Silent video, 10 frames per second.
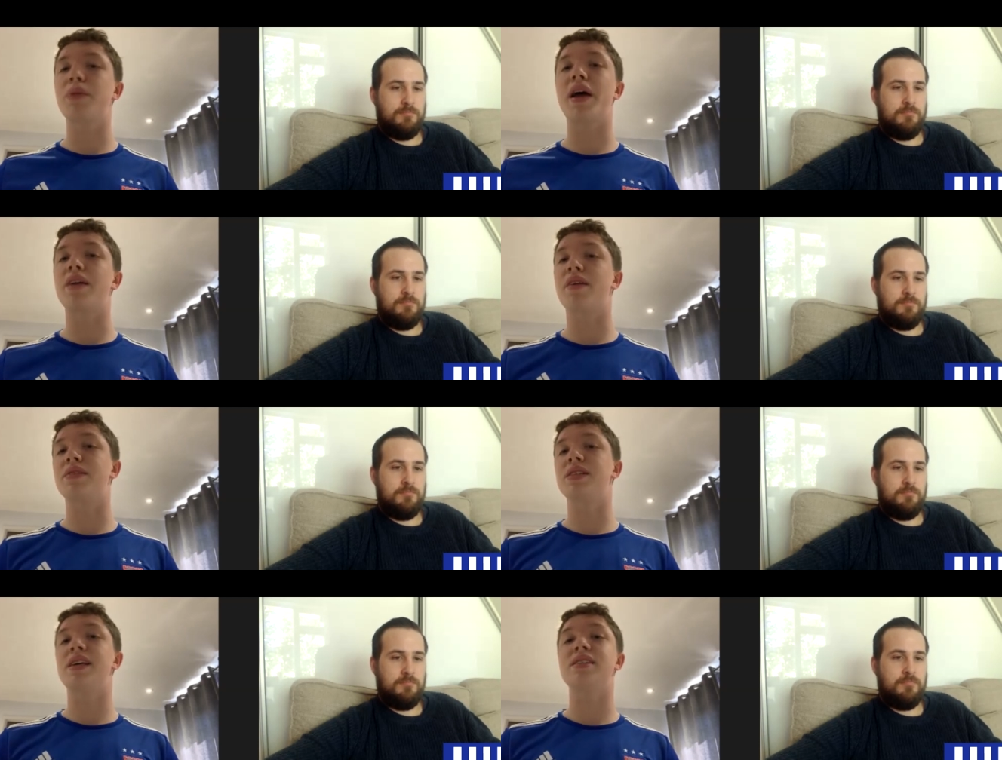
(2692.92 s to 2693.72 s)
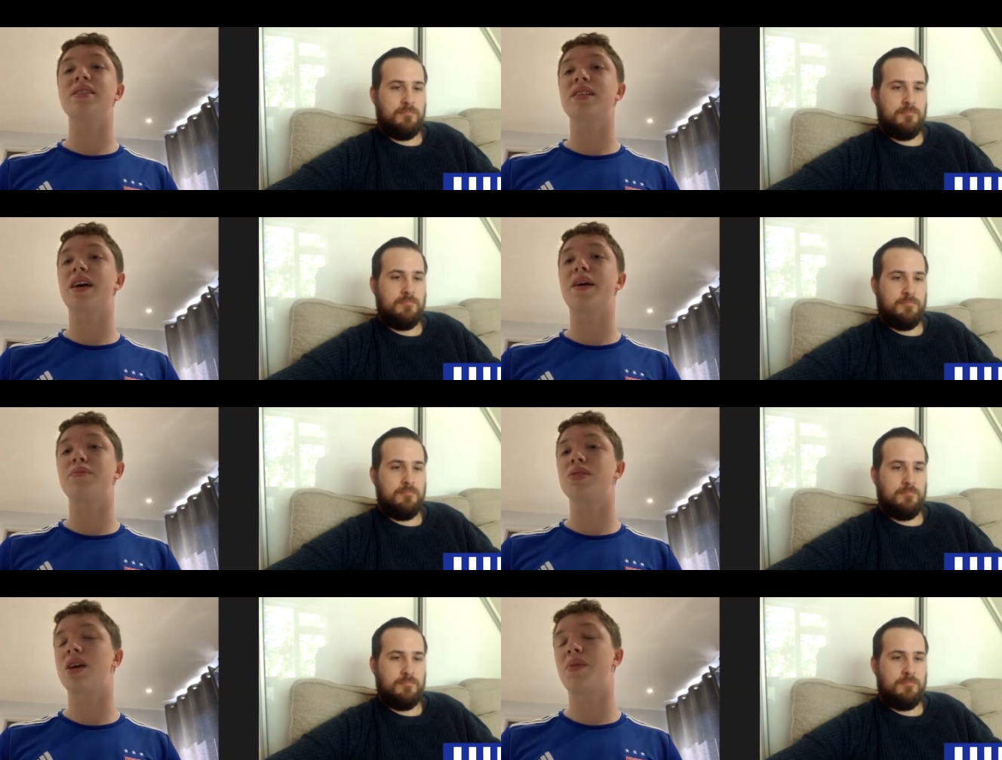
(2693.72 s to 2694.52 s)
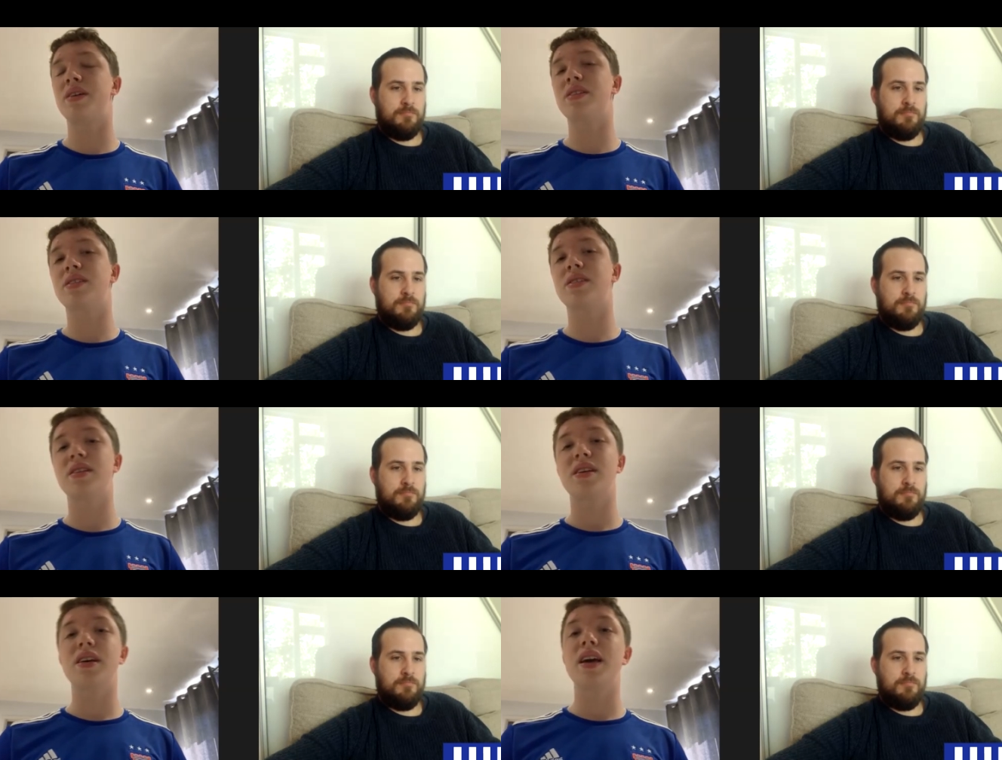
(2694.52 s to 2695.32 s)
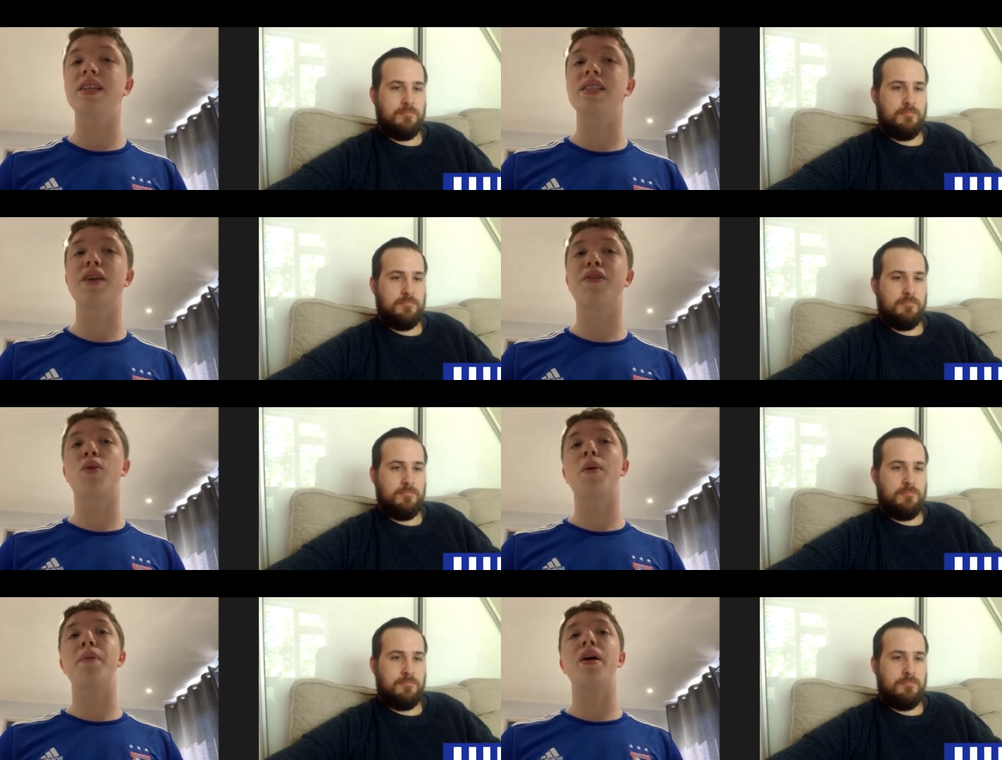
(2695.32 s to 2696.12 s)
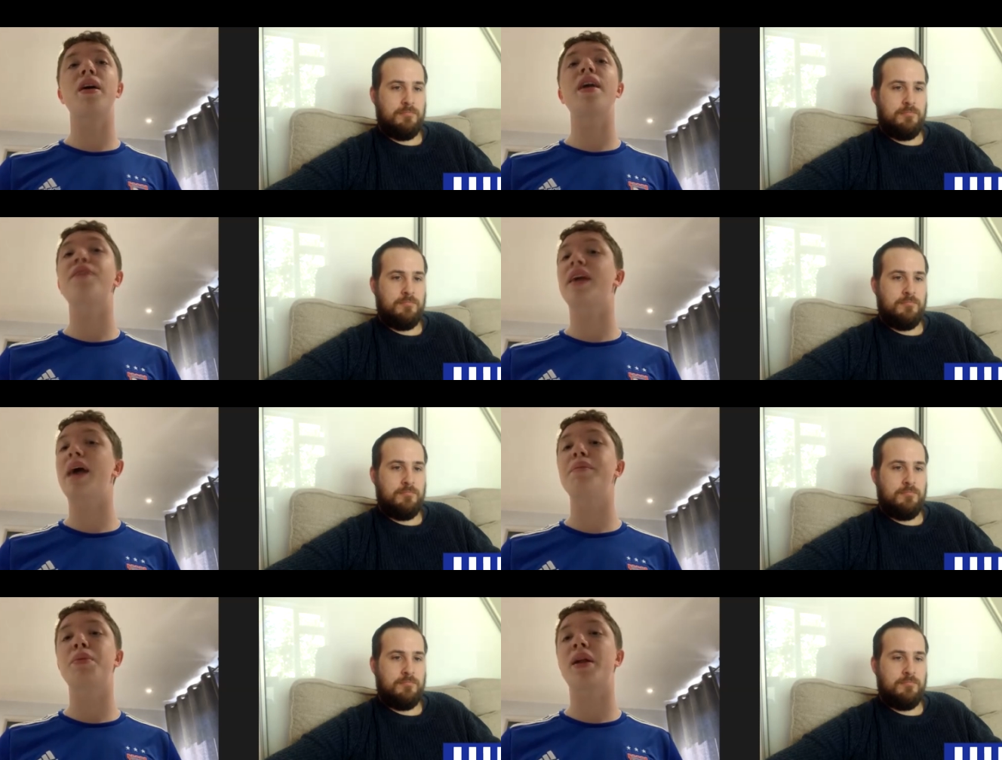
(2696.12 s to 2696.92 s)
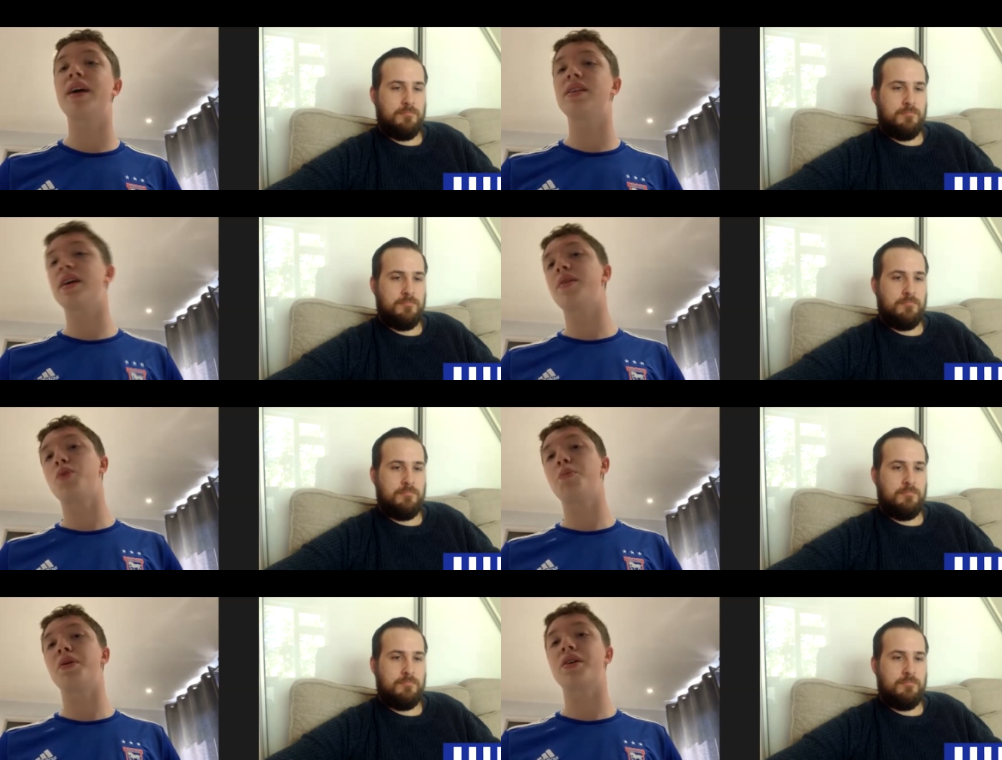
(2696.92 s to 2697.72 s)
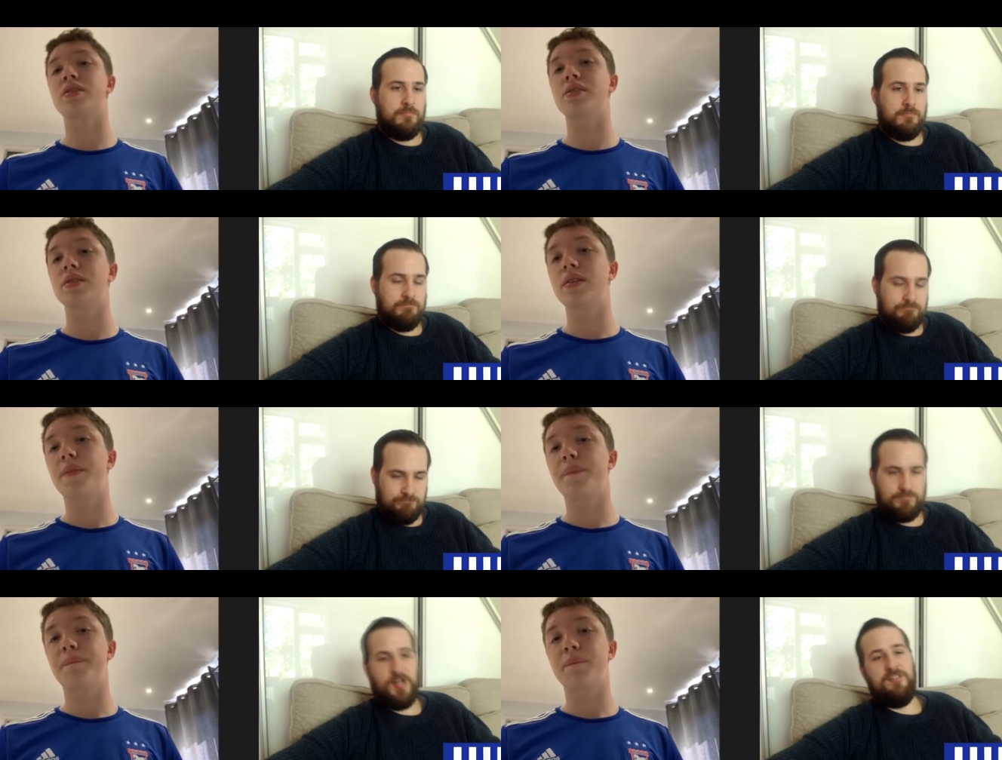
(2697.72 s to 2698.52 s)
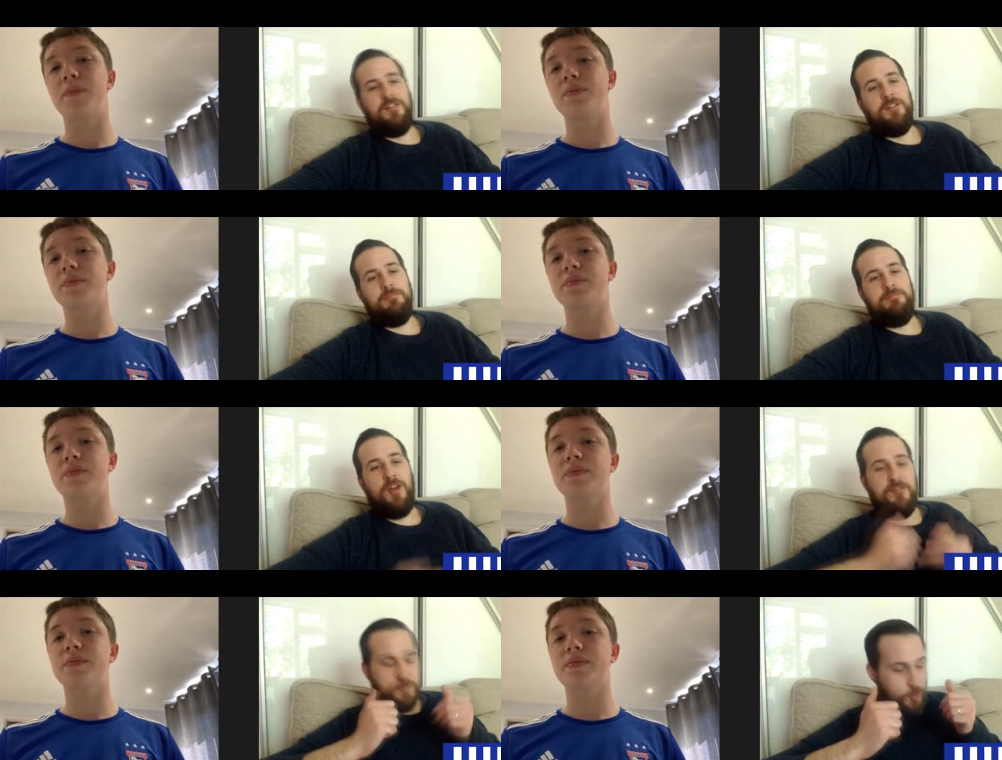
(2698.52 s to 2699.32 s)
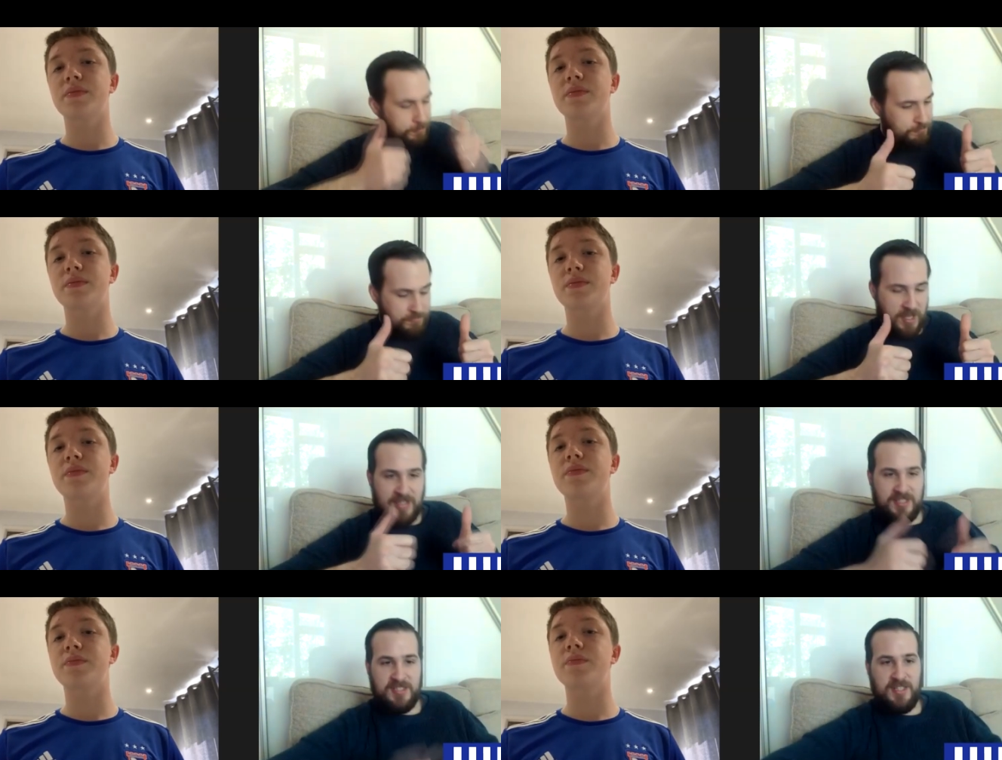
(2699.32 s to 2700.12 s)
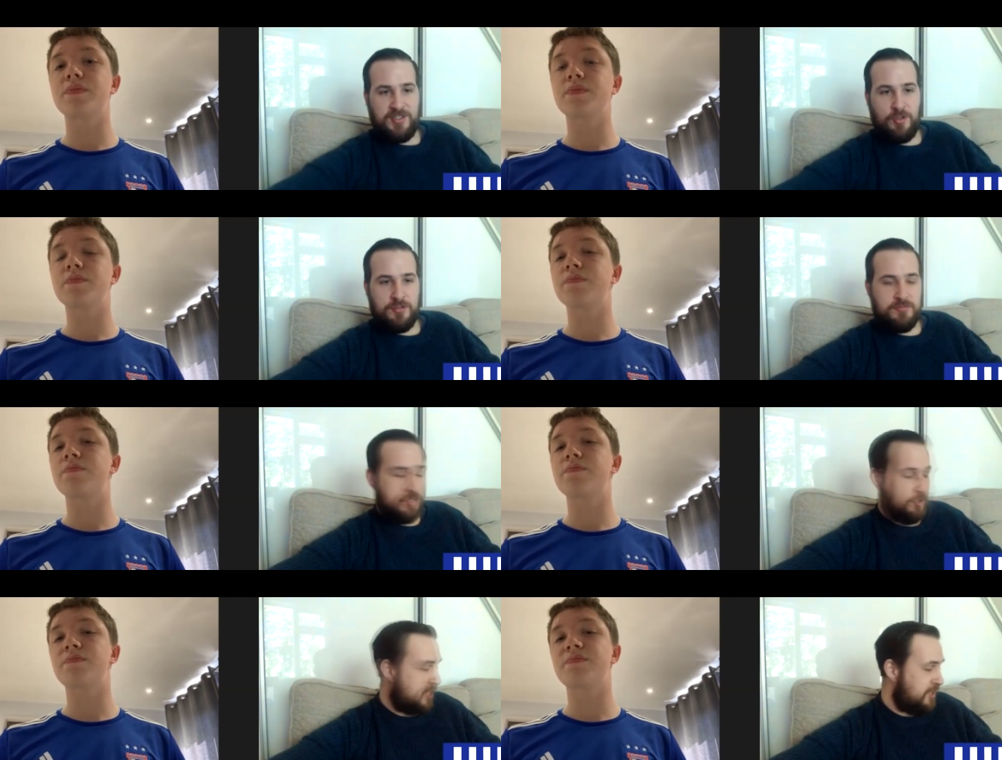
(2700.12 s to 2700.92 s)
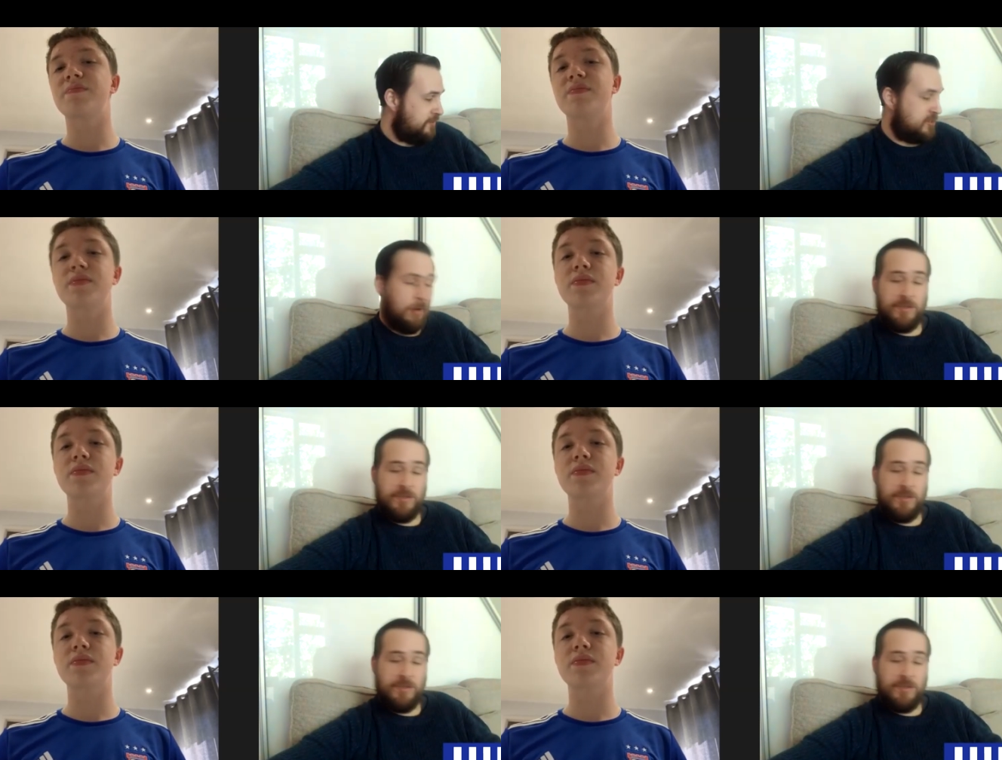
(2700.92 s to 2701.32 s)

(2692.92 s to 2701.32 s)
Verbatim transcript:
Speaker 1: plenty of other seasons to come. So it's it's a difficult one, but if it can be played, it would be good. Perfect,
Speaker 2: perfect. Well, as I said, Josh, Josh, thanks for your time